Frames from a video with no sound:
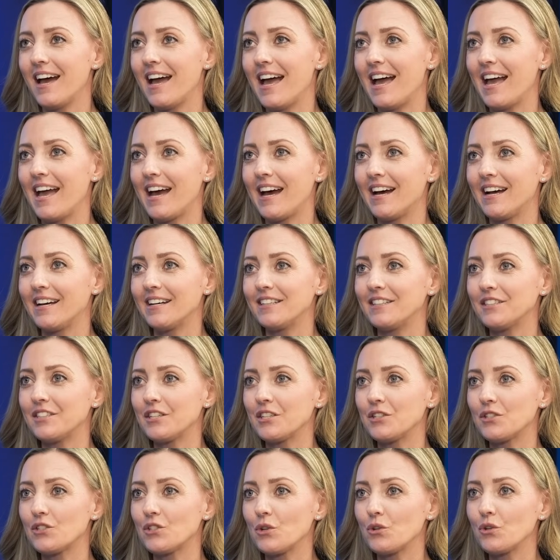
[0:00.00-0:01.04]

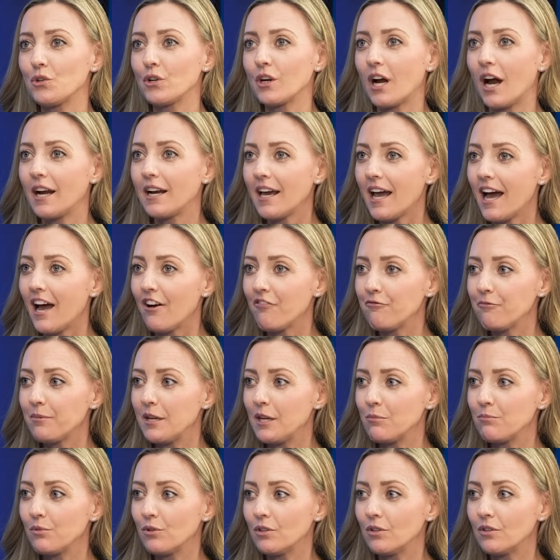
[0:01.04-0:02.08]
And so you're going to have
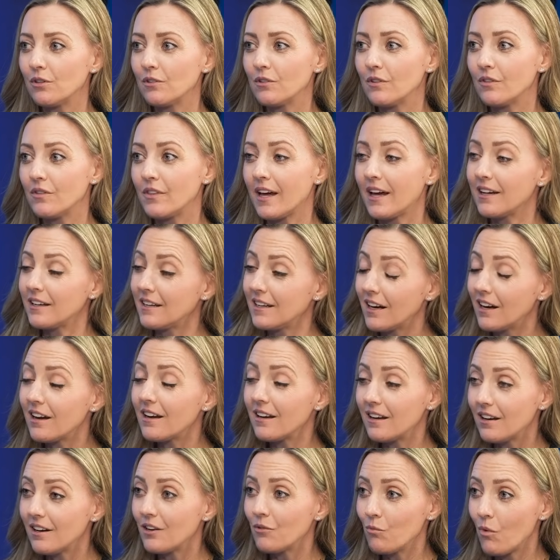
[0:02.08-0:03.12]
people that
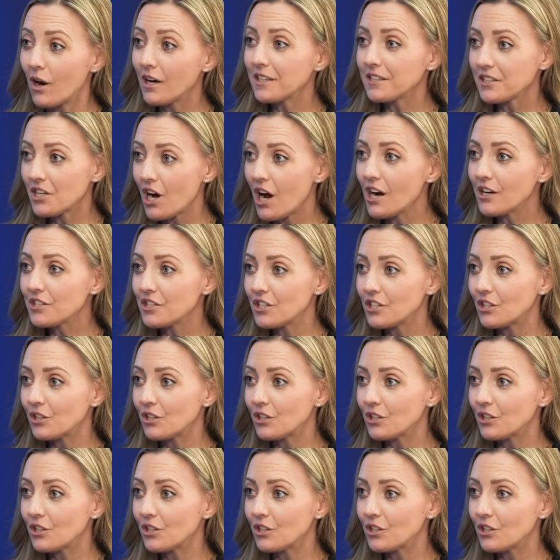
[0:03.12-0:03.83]
want to talk to